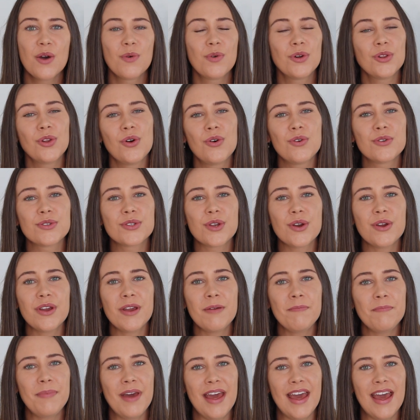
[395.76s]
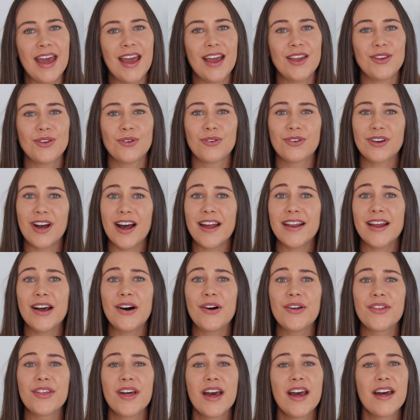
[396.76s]
will also impair your gut
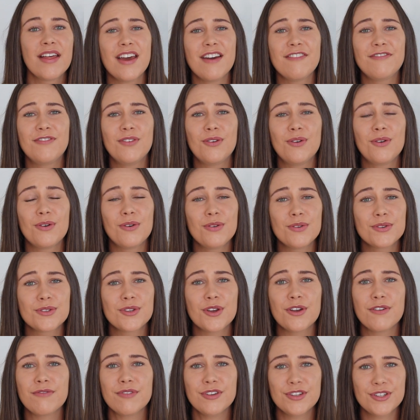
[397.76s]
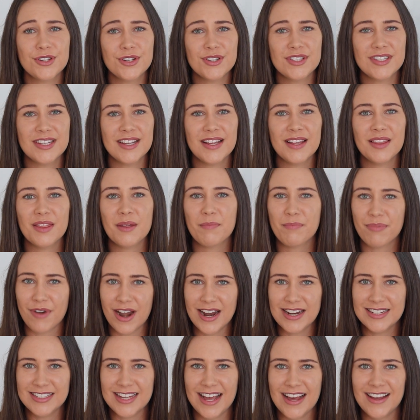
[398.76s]
health, therefore also reducing the
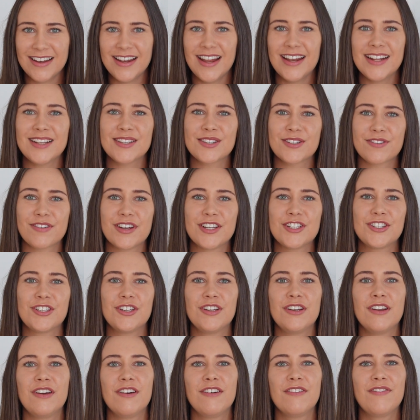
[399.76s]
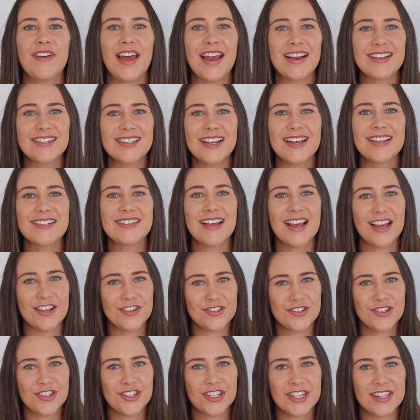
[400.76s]
breakdown and excretion of excess
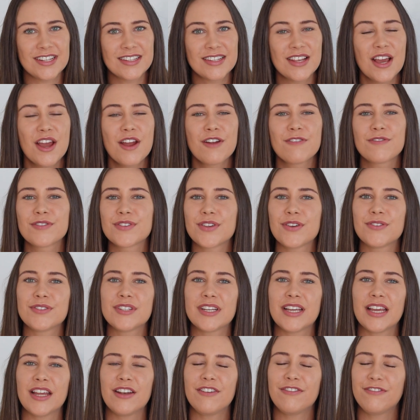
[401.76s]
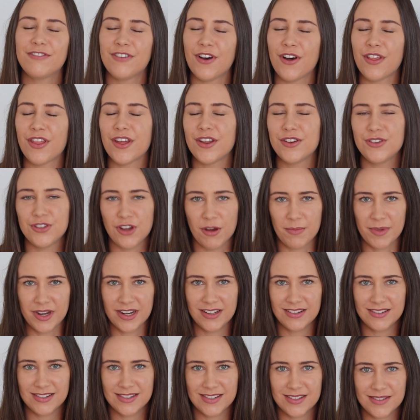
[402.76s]
estrogens, resulting in further
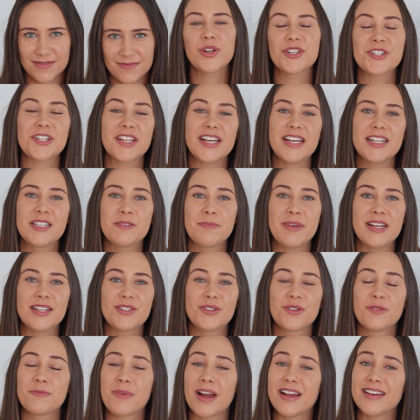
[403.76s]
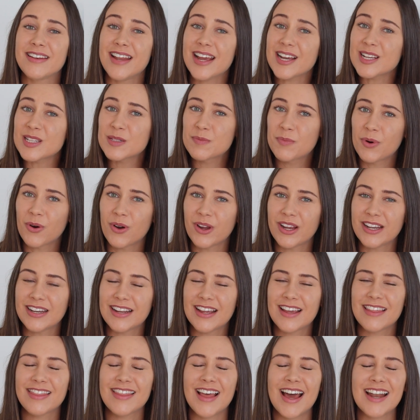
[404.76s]
dominance. Which leads me to my next
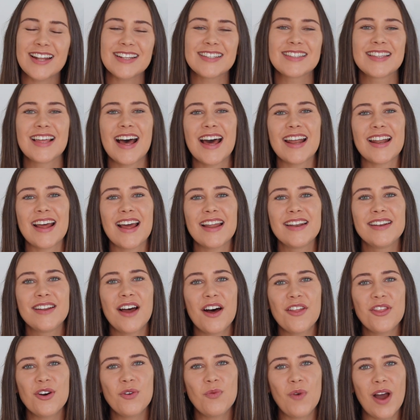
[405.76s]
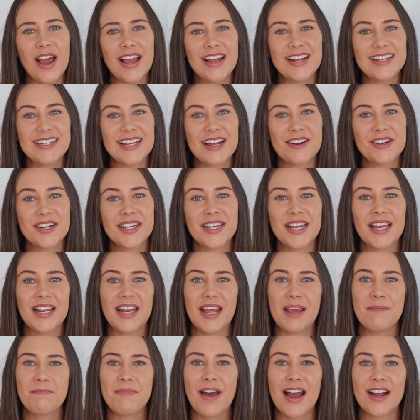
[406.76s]
point, and that is that another way dairy can
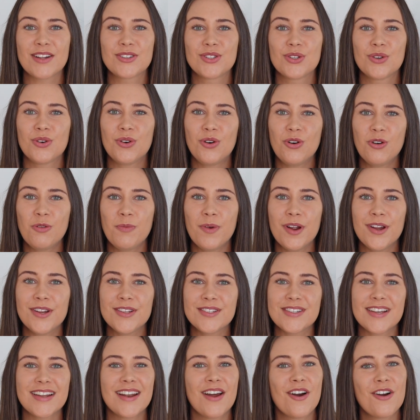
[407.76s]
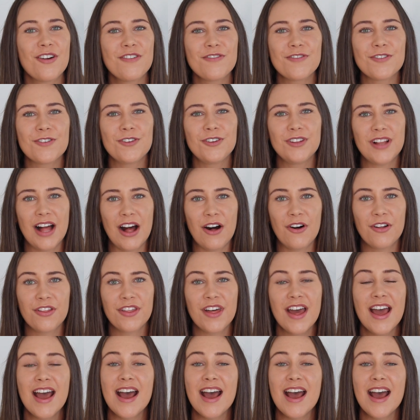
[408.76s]
impact your hormones and overall health